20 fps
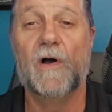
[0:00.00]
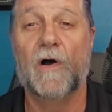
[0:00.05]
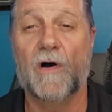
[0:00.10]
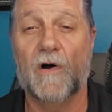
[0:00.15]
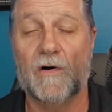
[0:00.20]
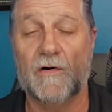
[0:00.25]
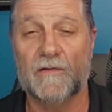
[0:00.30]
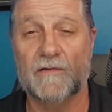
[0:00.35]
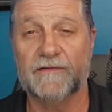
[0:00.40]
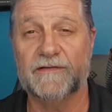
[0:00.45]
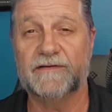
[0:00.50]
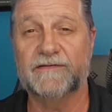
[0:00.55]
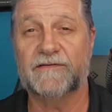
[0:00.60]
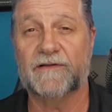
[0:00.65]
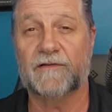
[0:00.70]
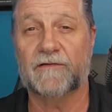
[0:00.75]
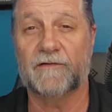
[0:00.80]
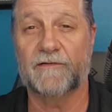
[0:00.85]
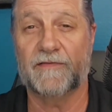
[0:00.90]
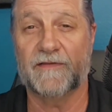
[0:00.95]
all these
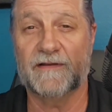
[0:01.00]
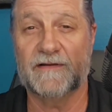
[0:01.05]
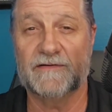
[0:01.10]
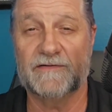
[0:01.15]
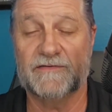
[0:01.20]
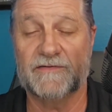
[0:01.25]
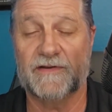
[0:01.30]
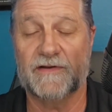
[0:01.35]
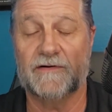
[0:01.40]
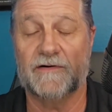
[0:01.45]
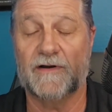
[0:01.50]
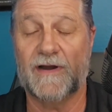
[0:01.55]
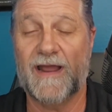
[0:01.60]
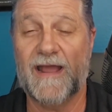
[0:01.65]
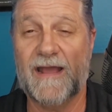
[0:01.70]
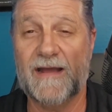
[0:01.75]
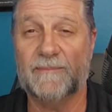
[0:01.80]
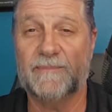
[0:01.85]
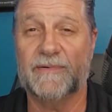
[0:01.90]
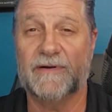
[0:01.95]
other things that are
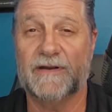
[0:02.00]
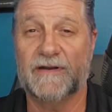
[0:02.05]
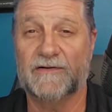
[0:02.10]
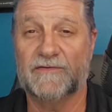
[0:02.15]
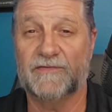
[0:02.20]
happening.